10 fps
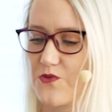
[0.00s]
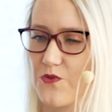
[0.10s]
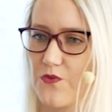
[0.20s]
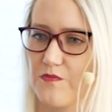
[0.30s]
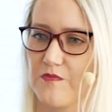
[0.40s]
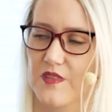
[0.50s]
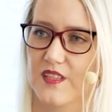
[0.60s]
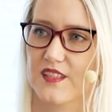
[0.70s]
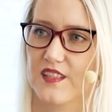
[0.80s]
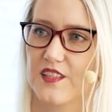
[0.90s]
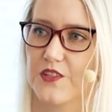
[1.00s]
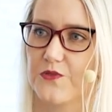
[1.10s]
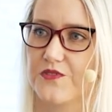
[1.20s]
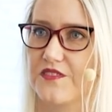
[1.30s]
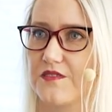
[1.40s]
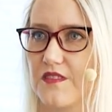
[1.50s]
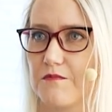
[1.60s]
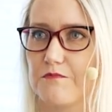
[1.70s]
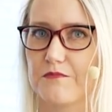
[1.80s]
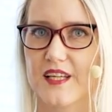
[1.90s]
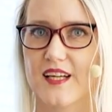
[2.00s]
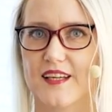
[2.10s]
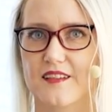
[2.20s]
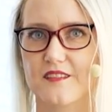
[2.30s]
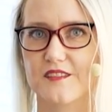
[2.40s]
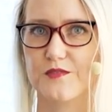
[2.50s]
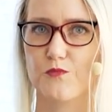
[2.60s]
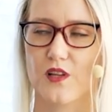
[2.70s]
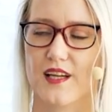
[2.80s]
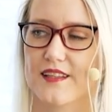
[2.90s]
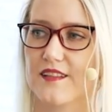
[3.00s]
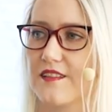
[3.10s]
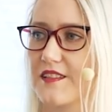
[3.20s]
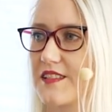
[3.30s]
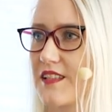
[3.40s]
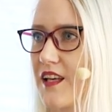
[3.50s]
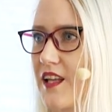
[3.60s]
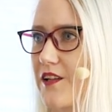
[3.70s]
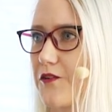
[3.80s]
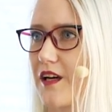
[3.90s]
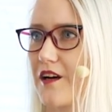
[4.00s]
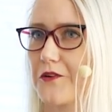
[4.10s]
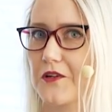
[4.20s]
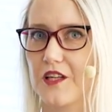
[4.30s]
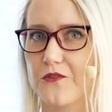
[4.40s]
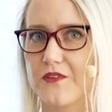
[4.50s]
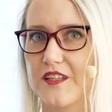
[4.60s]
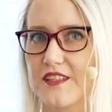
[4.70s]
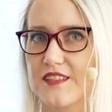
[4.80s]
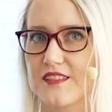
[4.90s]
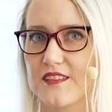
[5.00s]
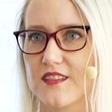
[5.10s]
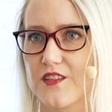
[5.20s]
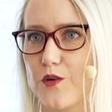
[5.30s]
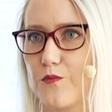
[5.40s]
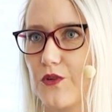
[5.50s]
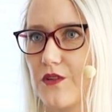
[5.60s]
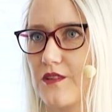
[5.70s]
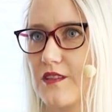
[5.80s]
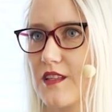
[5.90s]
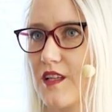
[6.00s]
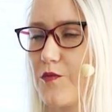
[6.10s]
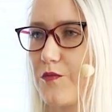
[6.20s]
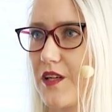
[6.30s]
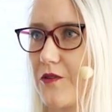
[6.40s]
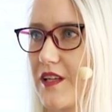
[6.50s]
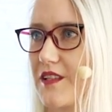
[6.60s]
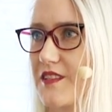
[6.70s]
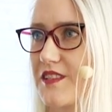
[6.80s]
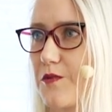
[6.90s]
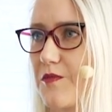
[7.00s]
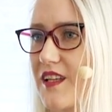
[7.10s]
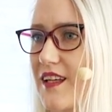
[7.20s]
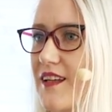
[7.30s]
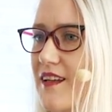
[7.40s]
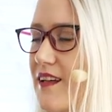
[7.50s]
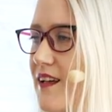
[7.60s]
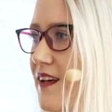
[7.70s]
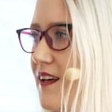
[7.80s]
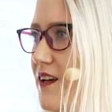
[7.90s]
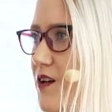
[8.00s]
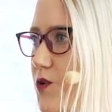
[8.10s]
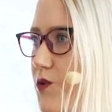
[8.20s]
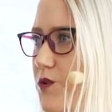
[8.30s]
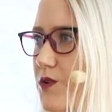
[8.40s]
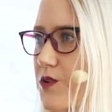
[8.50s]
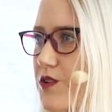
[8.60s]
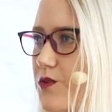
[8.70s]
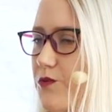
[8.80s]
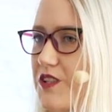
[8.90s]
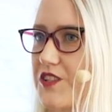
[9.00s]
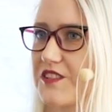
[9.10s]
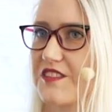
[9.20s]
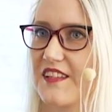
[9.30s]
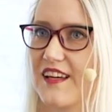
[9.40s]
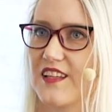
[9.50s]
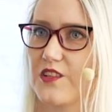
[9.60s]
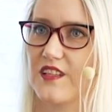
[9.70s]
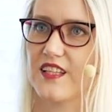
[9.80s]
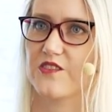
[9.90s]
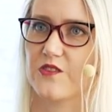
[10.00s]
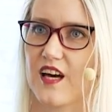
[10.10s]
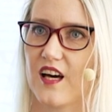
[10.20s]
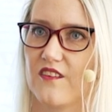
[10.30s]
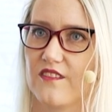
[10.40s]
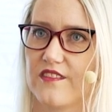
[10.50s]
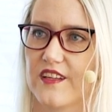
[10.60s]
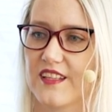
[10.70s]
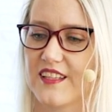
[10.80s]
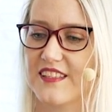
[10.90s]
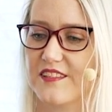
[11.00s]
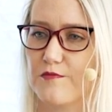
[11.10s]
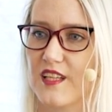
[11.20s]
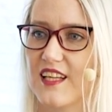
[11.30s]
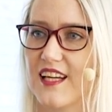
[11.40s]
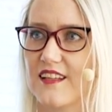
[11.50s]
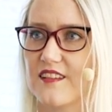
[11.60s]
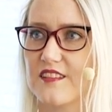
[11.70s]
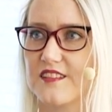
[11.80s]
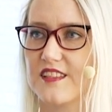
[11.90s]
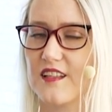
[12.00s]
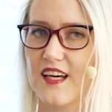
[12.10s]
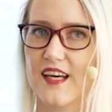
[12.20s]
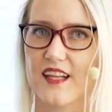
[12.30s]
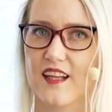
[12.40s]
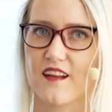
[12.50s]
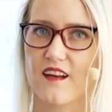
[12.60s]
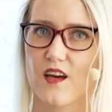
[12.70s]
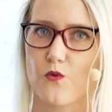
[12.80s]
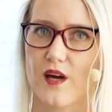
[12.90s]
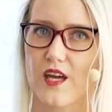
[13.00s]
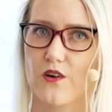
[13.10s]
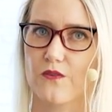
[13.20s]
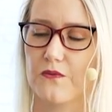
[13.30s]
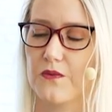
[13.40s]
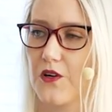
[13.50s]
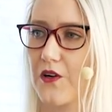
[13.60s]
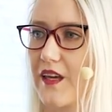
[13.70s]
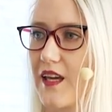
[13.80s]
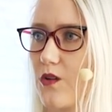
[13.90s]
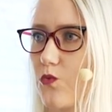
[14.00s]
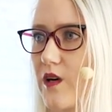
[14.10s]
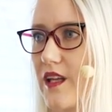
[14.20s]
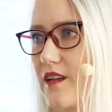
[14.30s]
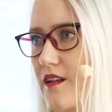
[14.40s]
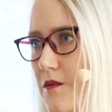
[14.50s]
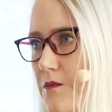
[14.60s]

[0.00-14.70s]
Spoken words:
to use big letters, small letters, 3 hieroglyphics, number, period, something? Couldn't we just say you need to have this many letters and then a way of logging in with